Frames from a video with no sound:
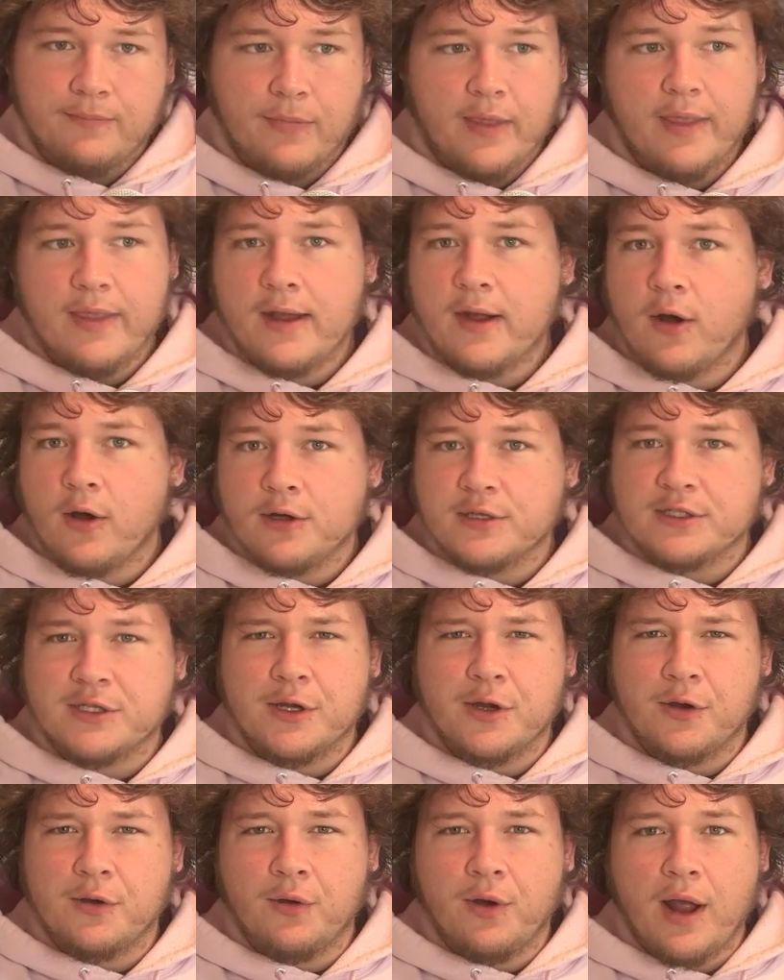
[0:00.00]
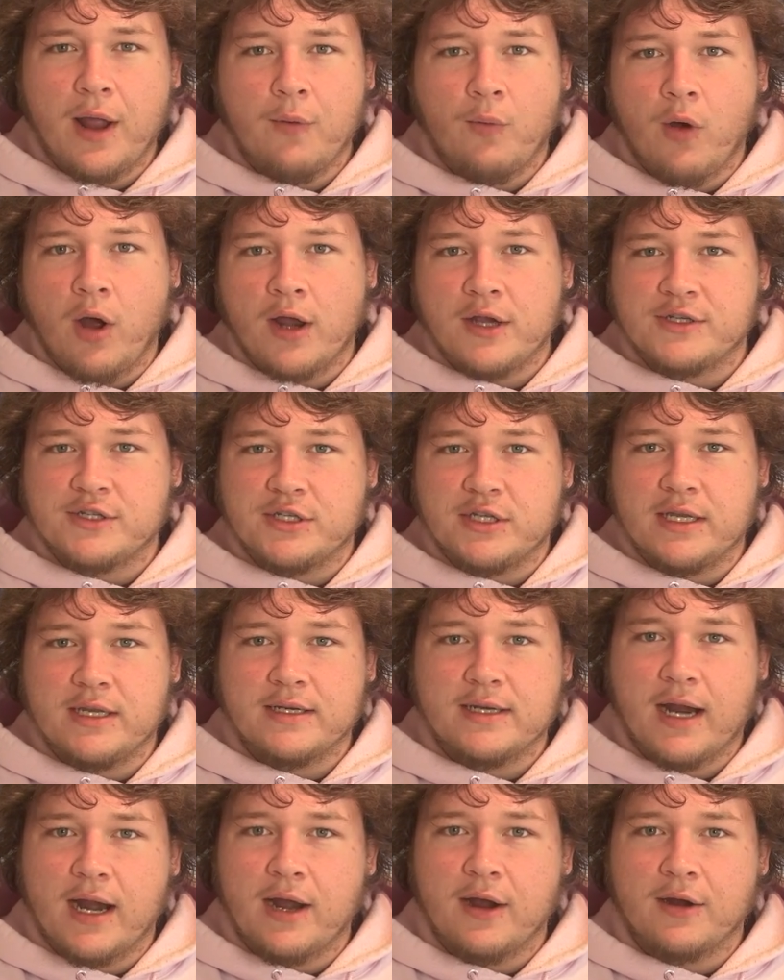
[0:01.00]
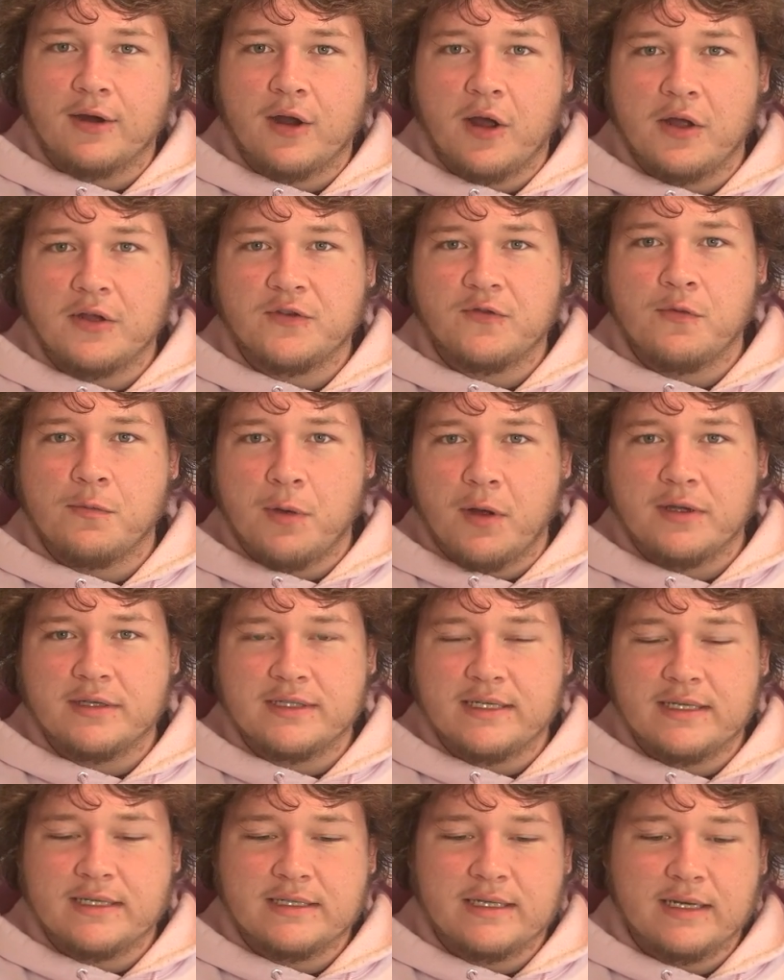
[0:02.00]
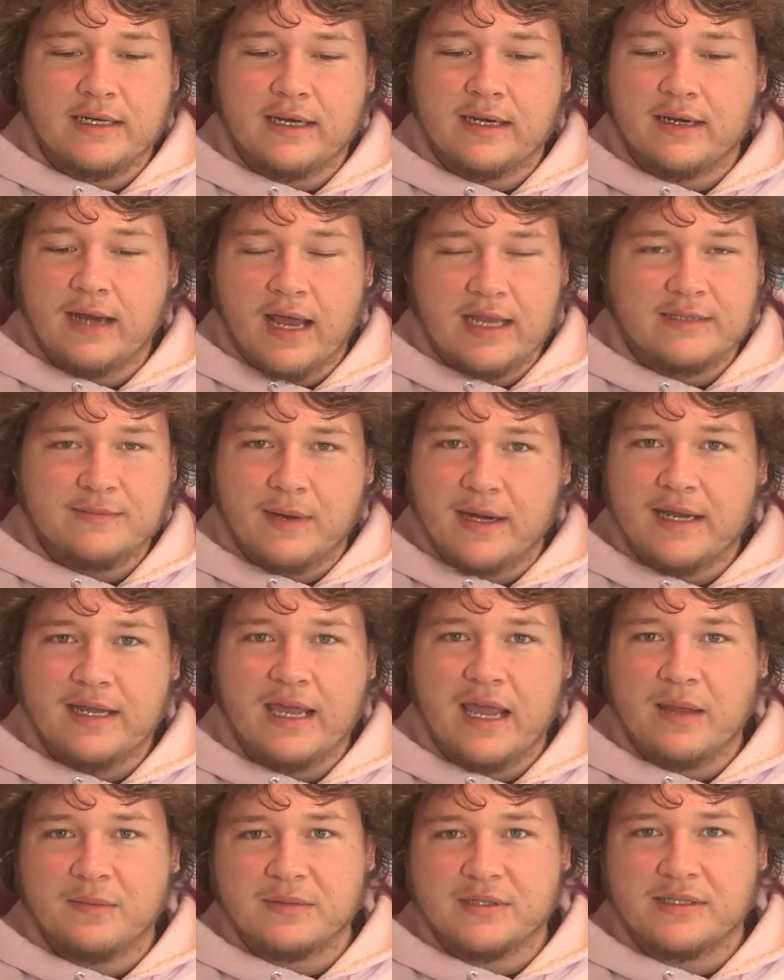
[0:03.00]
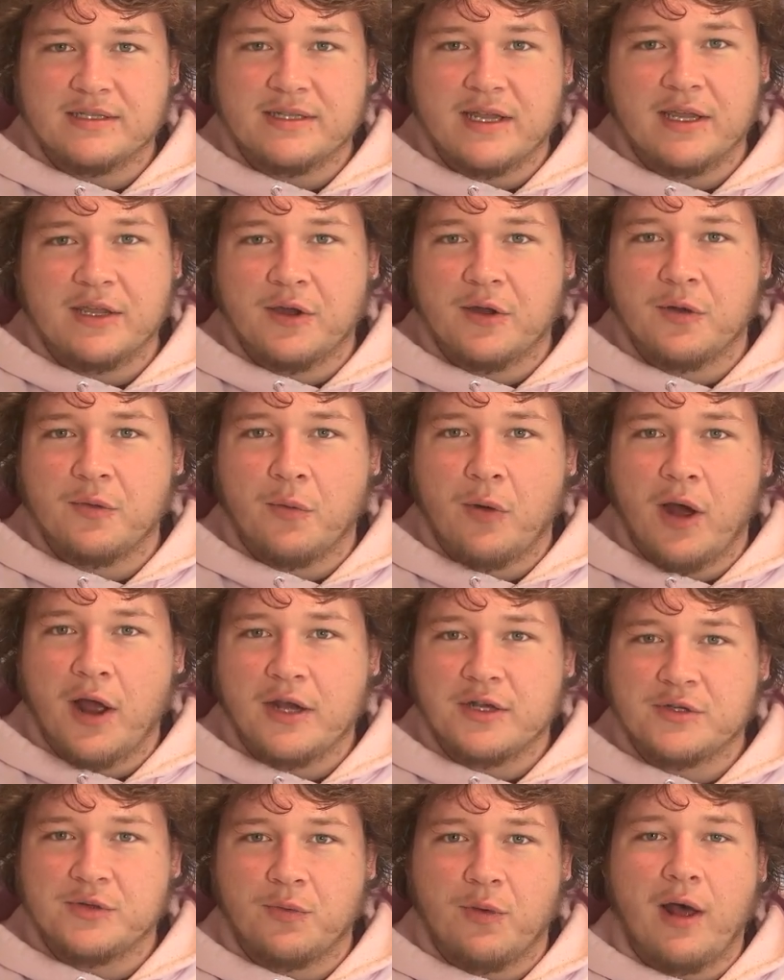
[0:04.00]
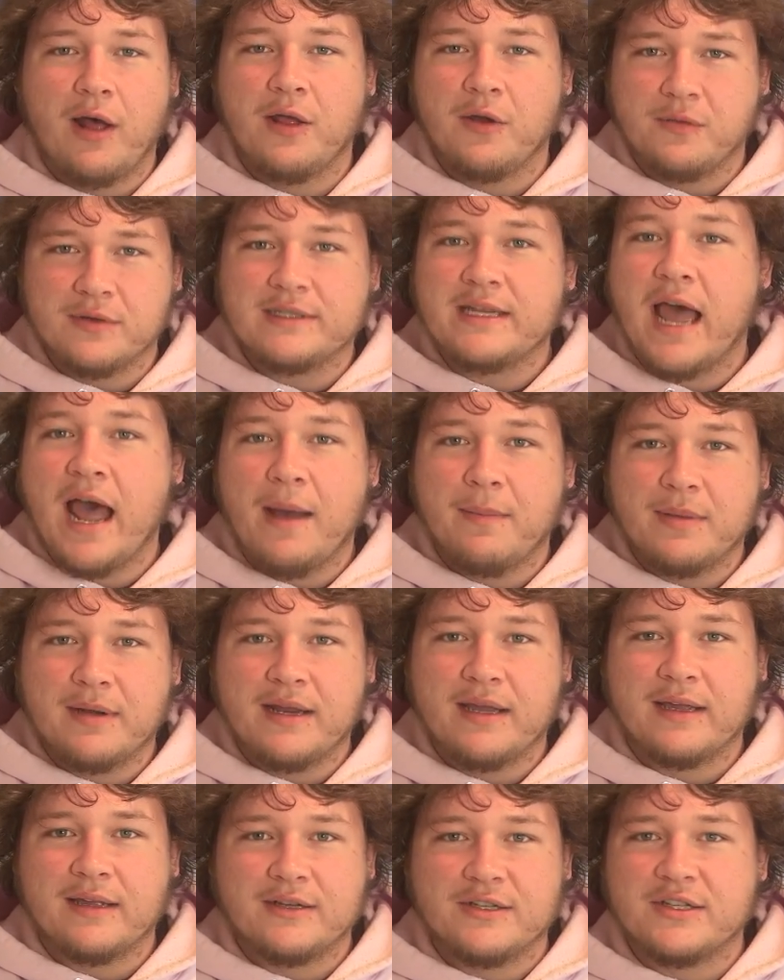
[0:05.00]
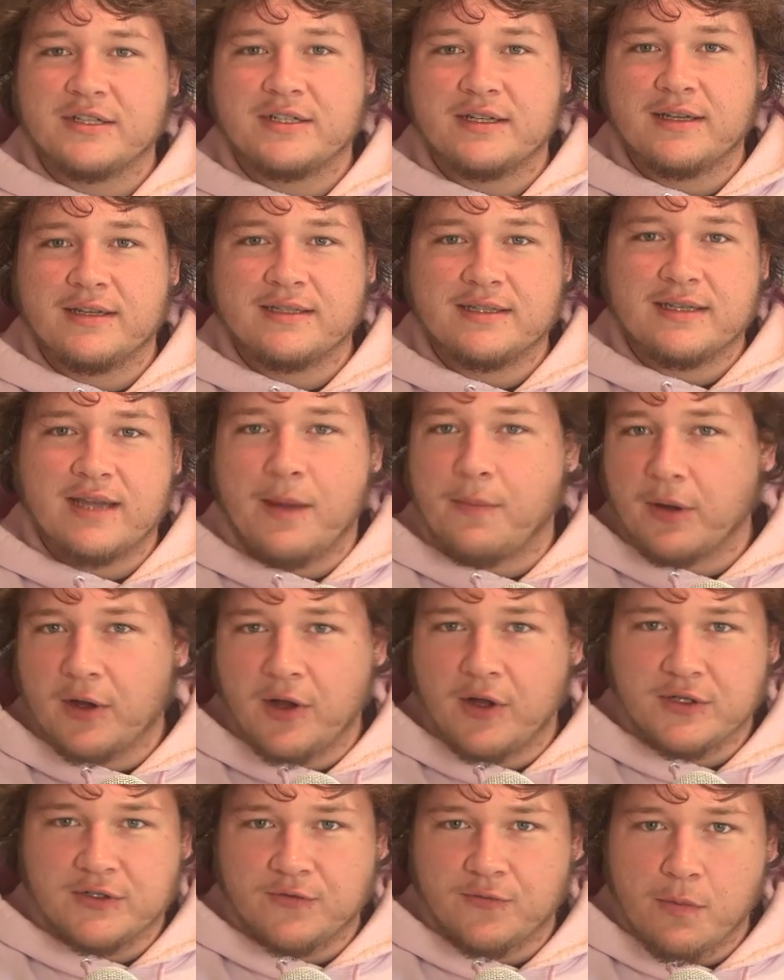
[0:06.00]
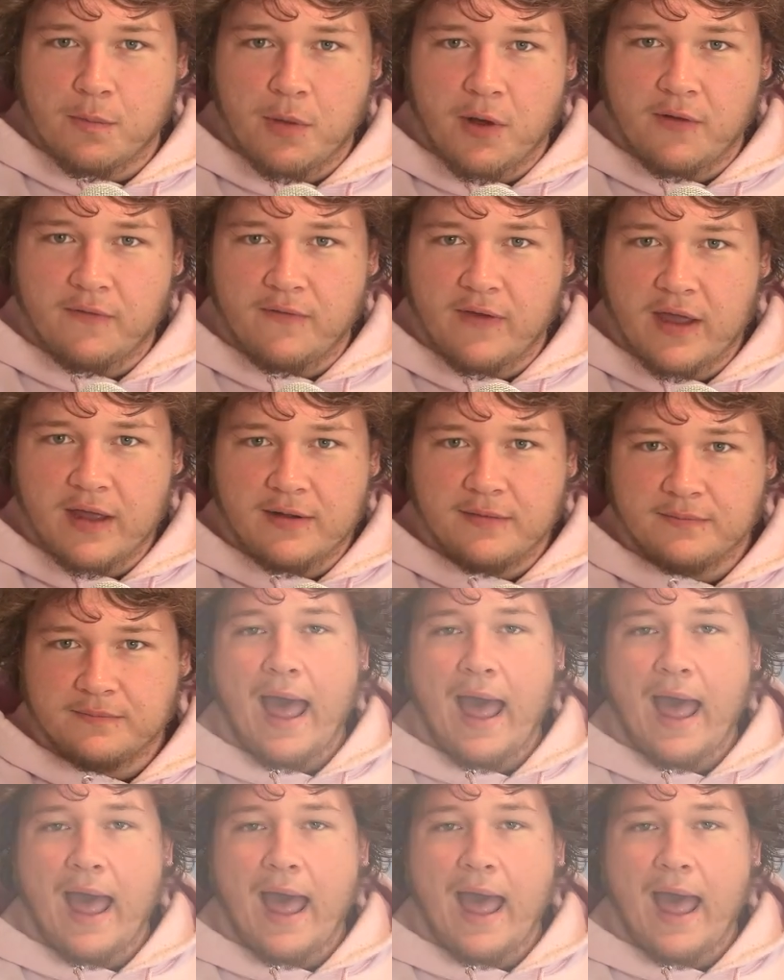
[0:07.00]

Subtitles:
And then also I watched the entire college football season, as many games as I could watch while it was happening, just because I'm a college football fan.